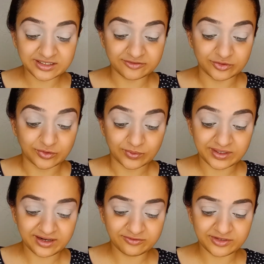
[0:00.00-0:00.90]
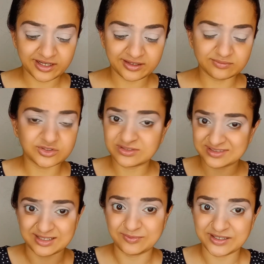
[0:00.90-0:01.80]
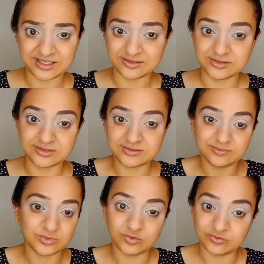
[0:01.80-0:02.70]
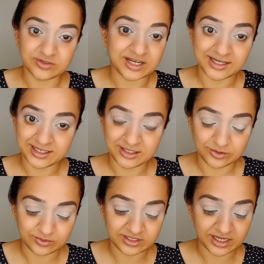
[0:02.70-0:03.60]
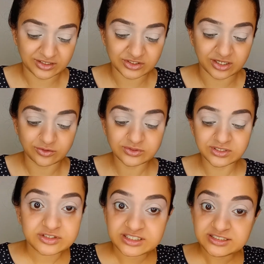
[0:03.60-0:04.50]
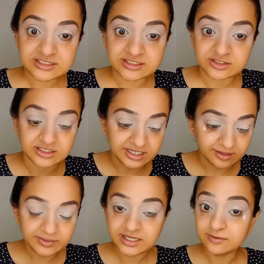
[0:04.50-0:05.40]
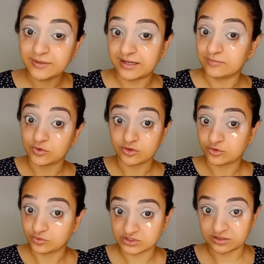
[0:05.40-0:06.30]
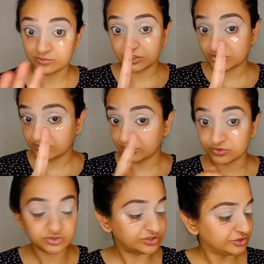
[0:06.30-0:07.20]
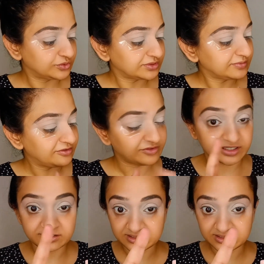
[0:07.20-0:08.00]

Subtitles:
If you don't have time, just skip it and just move directly to the eyeshadows. For this, the day makeup, I'm not using a brush. I'm just using my fingers